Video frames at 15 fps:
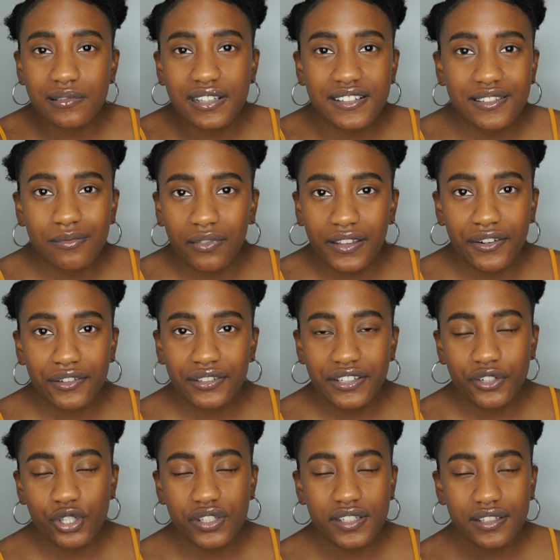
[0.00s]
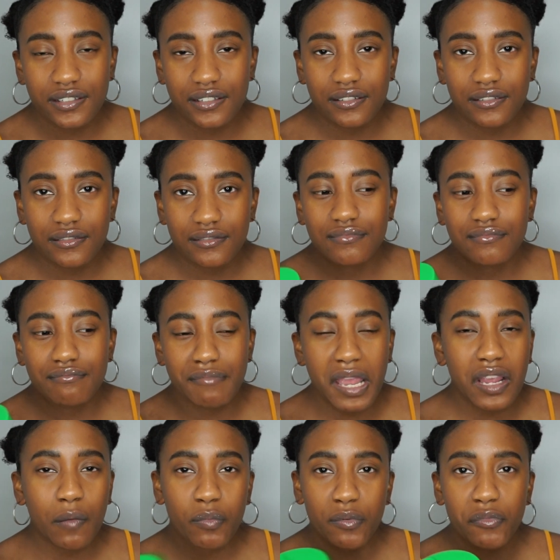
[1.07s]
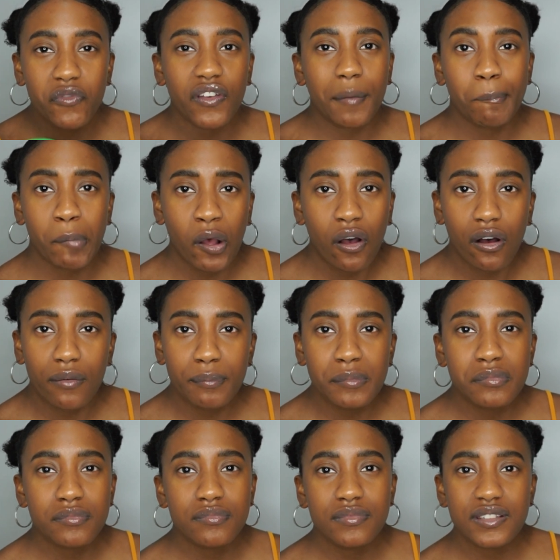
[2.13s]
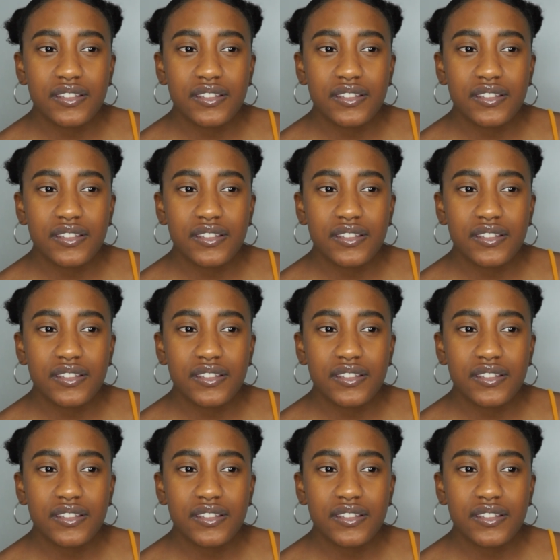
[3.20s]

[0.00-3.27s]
It's literally just a makeup removing balm.